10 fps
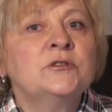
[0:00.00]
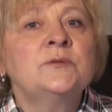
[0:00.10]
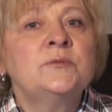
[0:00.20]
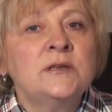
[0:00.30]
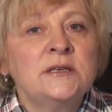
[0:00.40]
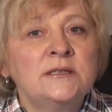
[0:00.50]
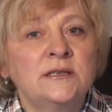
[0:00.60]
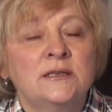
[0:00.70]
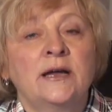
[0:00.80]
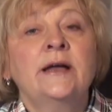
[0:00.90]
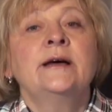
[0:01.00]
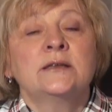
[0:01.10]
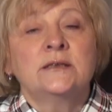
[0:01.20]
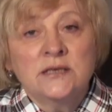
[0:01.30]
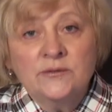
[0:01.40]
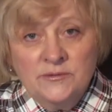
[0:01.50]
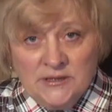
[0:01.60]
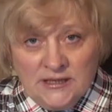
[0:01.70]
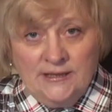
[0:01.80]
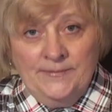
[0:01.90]
I, as an internet user,
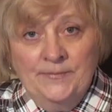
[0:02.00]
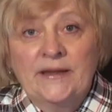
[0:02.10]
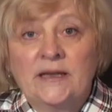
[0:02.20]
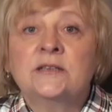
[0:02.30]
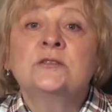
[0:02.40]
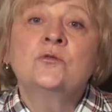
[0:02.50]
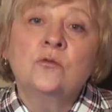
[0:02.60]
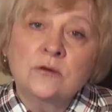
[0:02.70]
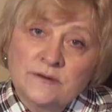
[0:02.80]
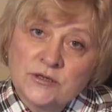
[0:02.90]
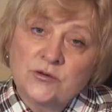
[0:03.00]
advise you to take a look.